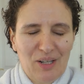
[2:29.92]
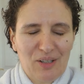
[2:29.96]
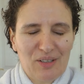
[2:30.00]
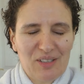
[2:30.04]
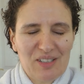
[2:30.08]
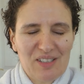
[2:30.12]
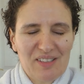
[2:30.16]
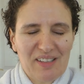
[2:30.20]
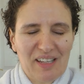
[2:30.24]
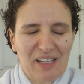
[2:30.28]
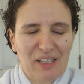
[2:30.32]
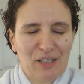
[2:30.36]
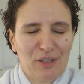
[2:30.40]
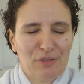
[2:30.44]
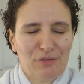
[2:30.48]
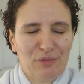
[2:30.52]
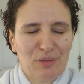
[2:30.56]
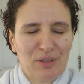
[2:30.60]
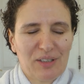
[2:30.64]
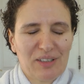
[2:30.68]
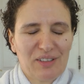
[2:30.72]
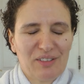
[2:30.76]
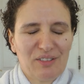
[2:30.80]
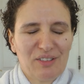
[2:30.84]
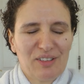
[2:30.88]
on a scale of
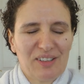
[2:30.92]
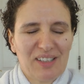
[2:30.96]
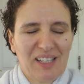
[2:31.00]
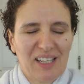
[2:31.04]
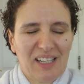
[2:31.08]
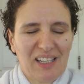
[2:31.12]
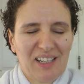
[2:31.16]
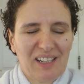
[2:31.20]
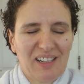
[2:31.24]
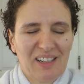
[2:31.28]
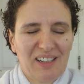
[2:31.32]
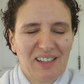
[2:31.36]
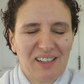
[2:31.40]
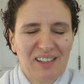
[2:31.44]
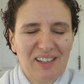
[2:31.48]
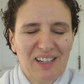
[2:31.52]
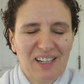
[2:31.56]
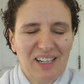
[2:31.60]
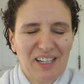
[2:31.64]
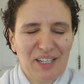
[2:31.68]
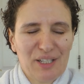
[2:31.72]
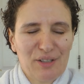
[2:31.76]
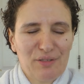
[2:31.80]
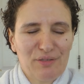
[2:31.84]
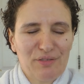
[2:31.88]
1 to 10,
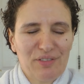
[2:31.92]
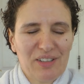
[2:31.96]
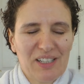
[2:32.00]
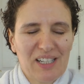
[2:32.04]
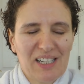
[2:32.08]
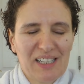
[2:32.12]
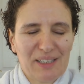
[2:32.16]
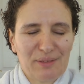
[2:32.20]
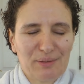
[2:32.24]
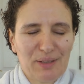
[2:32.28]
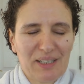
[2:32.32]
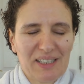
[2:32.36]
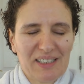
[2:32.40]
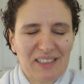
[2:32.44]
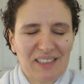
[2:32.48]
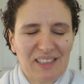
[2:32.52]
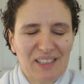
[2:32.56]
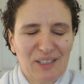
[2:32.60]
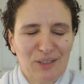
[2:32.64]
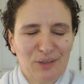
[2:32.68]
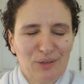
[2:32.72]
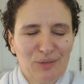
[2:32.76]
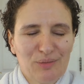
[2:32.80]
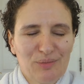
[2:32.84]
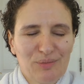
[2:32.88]
how are you feeling right
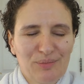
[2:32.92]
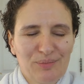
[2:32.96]
now?